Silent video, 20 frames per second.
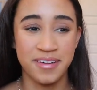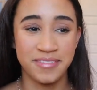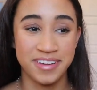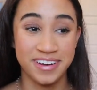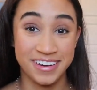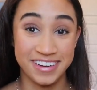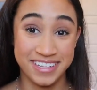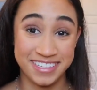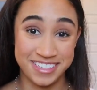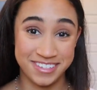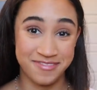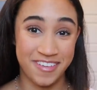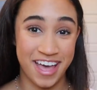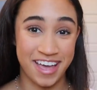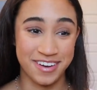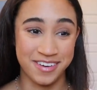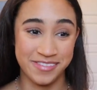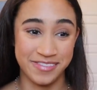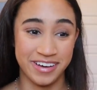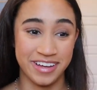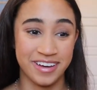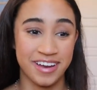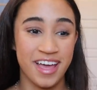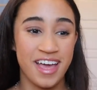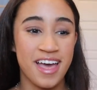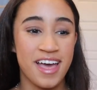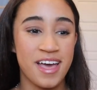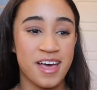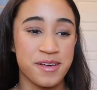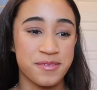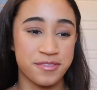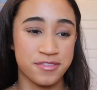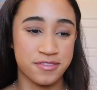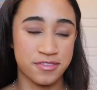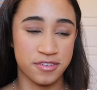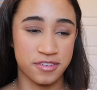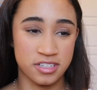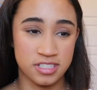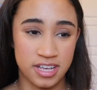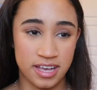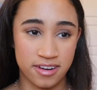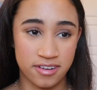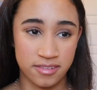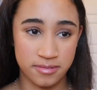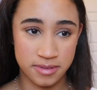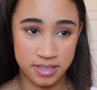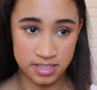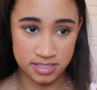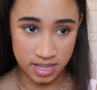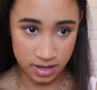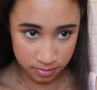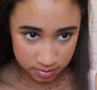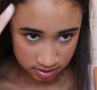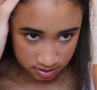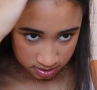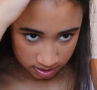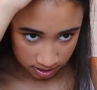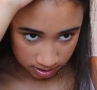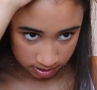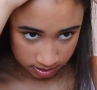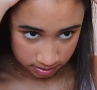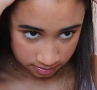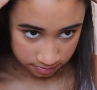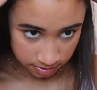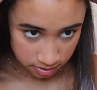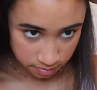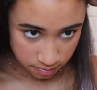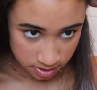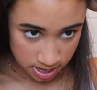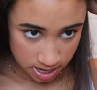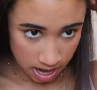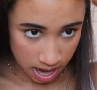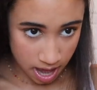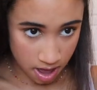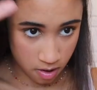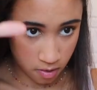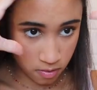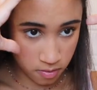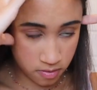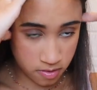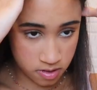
I'm gonna need to buy a new one before recital because that would suck if I ran out.